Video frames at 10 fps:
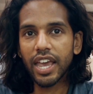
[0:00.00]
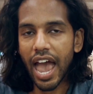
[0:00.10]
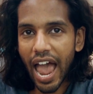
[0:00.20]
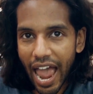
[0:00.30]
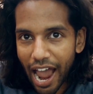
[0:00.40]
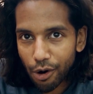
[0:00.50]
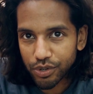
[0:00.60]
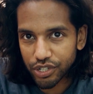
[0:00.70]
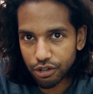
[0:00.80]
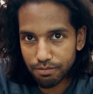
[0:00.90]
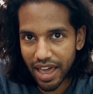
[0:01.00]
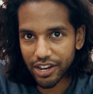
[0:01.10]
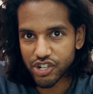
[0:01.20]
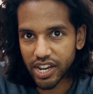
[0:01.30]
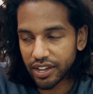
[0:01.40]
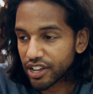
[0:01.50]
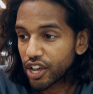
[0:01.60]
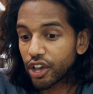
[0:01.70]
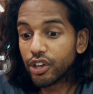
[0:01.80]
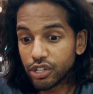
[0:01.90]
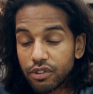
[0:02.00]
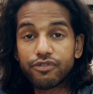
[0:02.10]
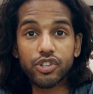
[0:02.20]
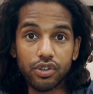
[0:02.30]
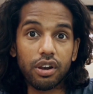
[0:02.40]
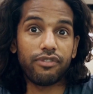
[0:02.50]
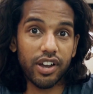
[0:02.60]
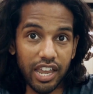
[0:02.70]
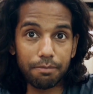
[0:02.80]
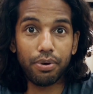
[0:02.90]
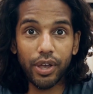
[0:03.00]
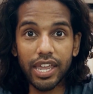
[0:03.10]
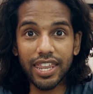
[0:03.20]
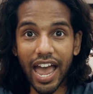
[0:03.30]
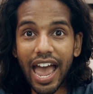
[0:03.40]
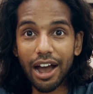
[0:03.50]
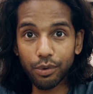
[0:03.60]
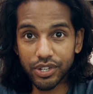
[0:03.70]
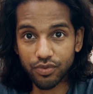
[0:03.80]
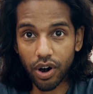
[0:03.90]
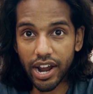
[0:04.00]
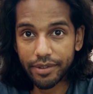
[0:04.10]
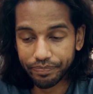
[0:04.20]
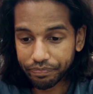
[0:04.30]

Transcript: How do you manage it? You've just got to fucking put in the hours, right?